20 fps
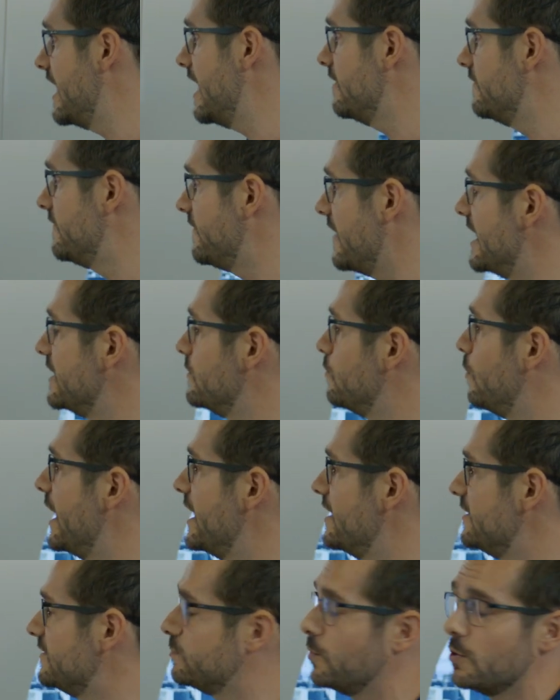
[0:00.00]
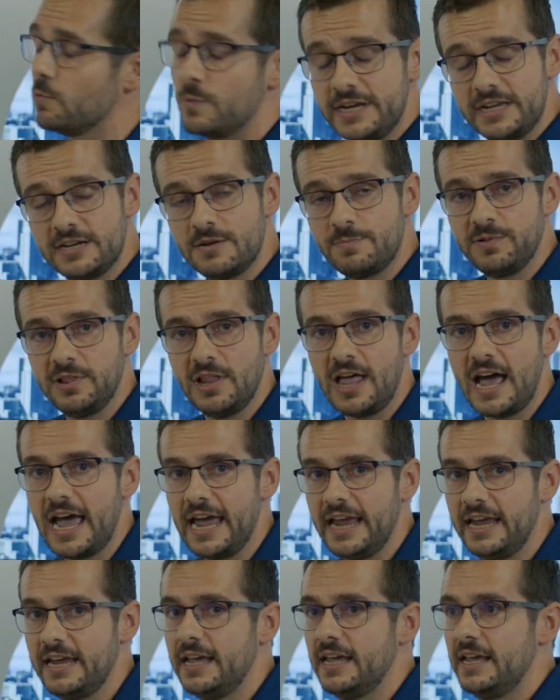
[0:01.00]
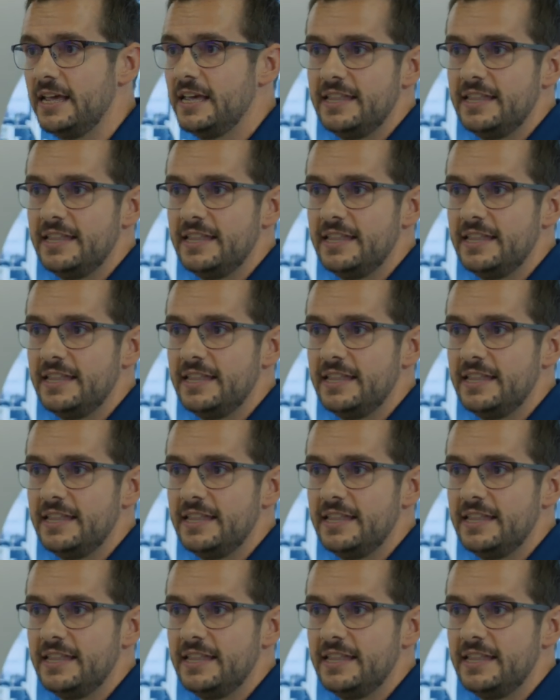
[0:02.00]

to find ways where we can apply